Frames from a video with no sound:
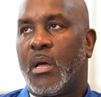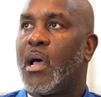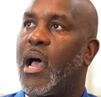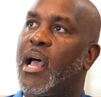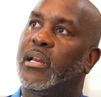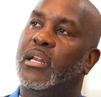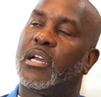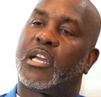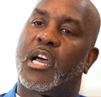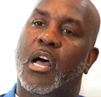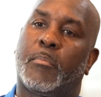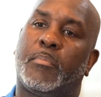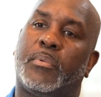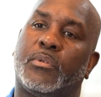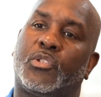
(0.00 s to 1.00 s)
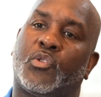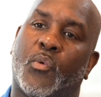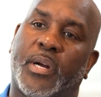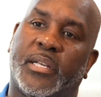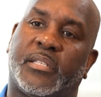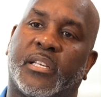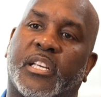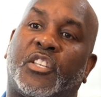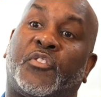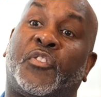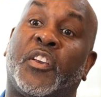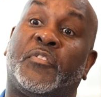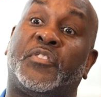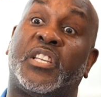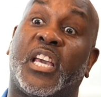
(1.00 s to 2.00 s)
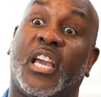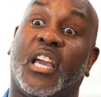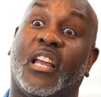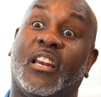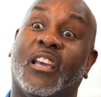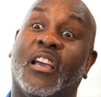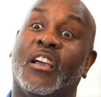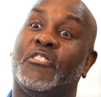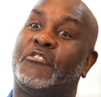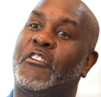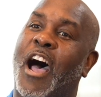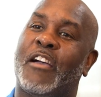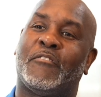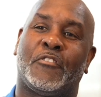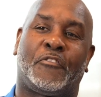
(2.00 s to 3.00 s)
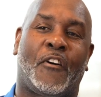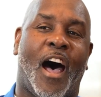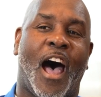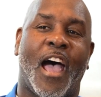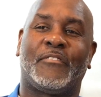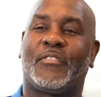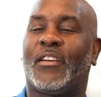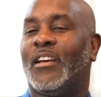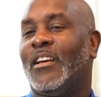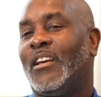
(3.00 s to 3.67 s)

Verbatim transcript: I look up 26, 15, 5 and 5.